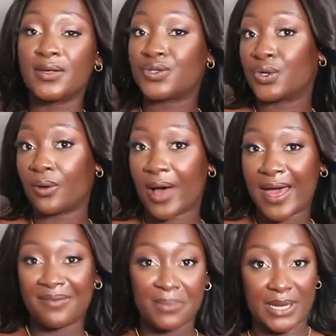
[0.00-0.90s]
so I
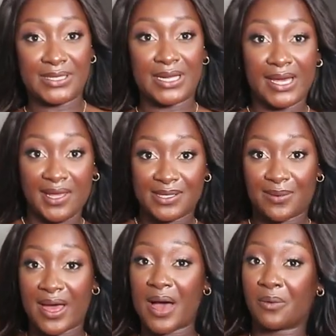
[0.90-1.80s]
have my days
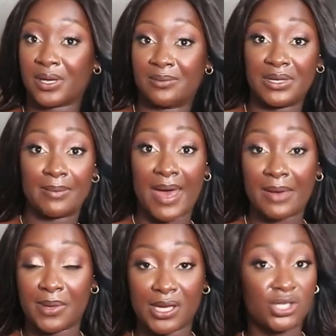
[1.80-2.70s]
where I want to be a
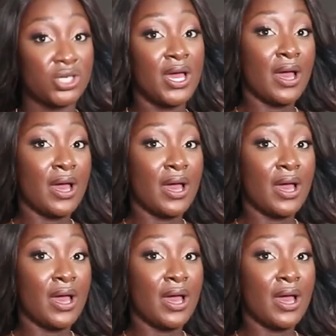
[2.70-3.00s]
bad bitch